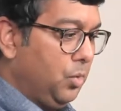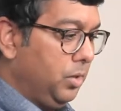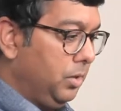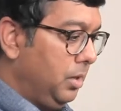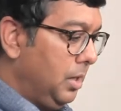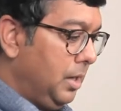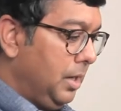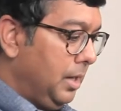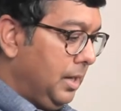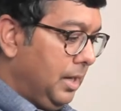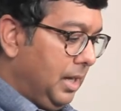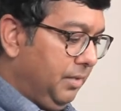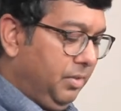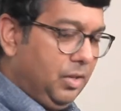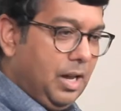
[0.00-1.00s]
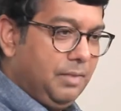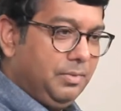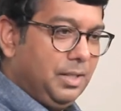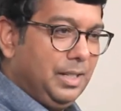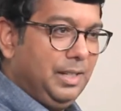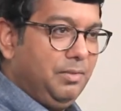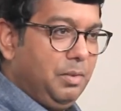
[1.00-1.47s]
or if you
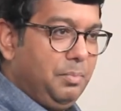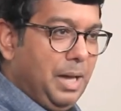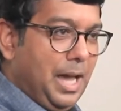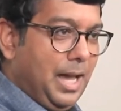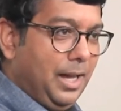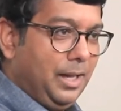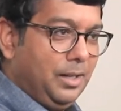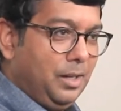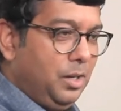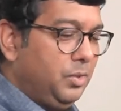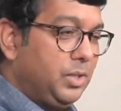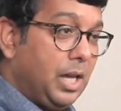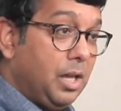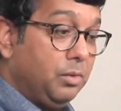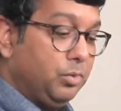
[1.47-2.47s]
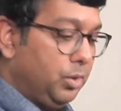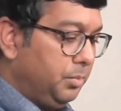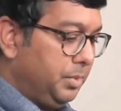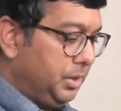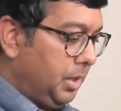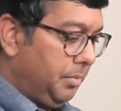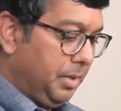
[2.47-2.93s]
have to leave the bag in a hotel
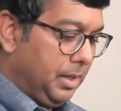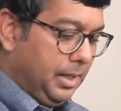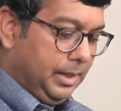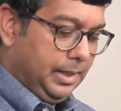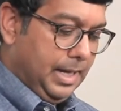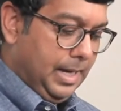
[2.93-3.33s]
room or something like